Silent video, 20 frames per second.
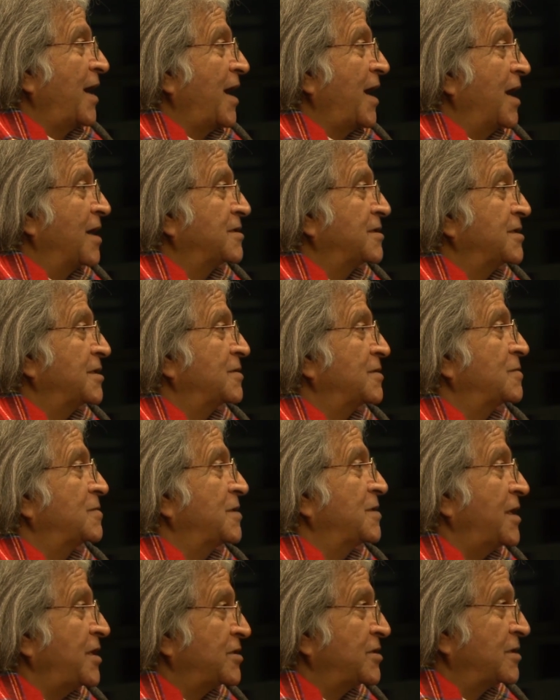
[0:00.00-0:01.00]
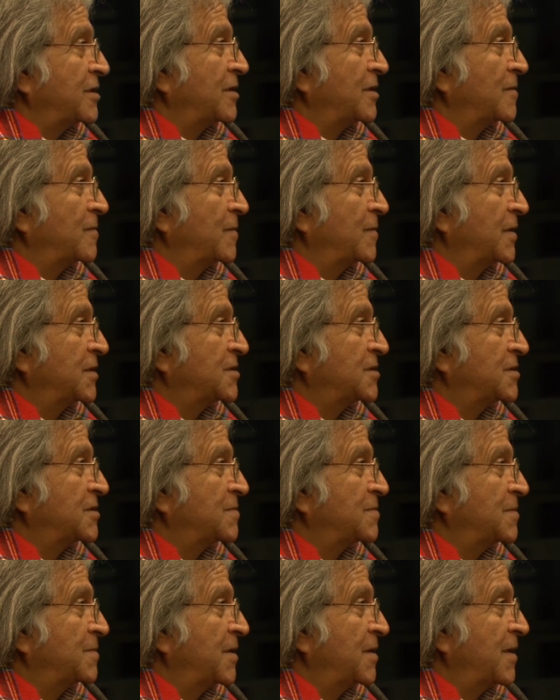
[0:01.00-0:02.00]
articulation of one's
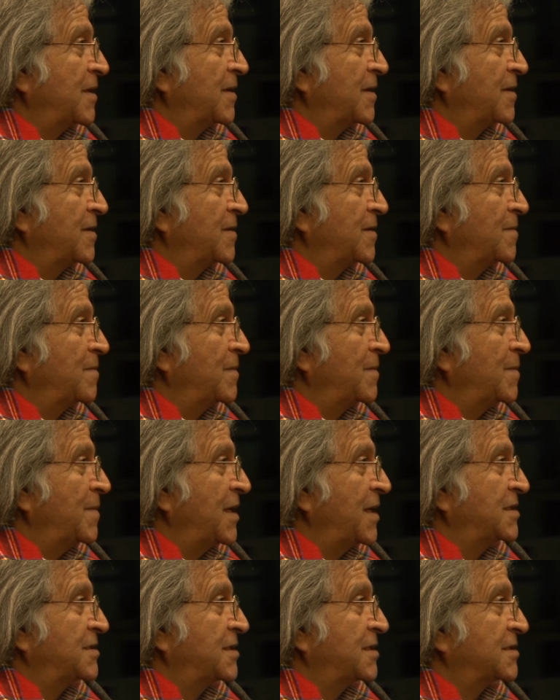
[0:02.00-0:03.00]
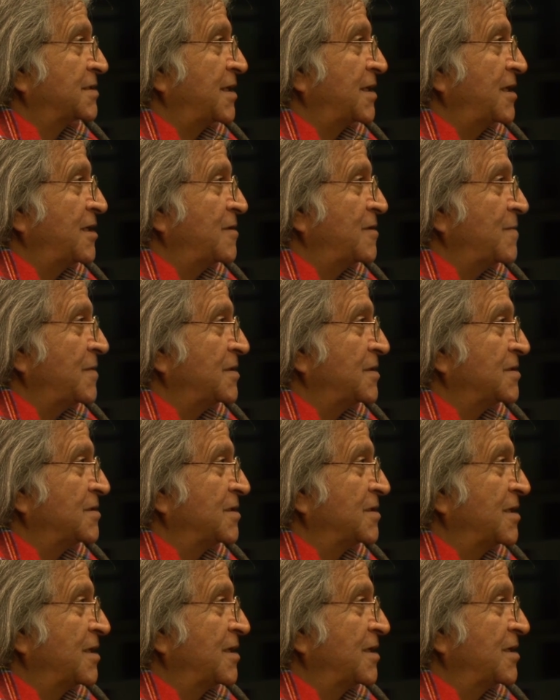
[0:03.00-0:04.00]
basic sentiments.
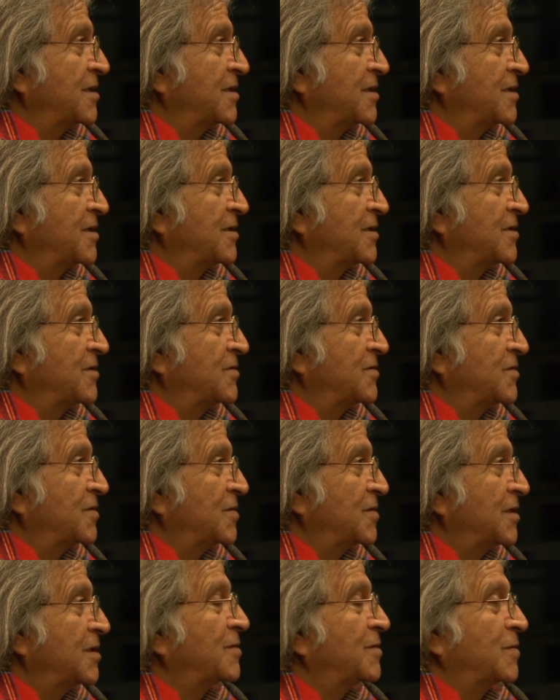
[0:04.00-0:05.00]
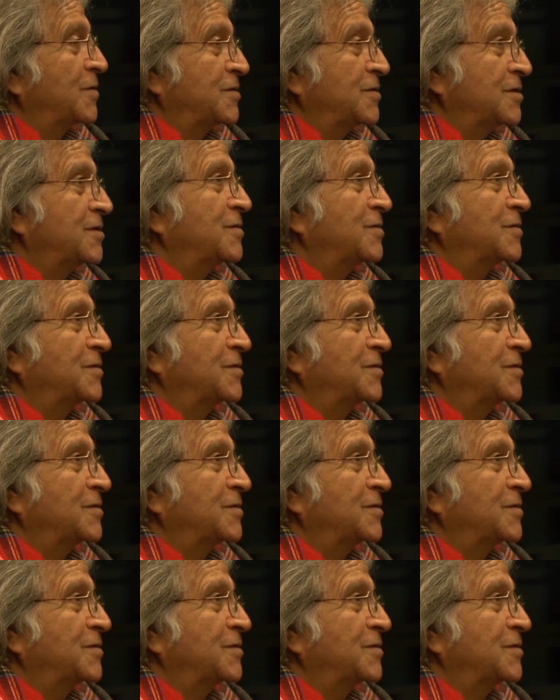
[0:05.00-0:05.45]
So it was. I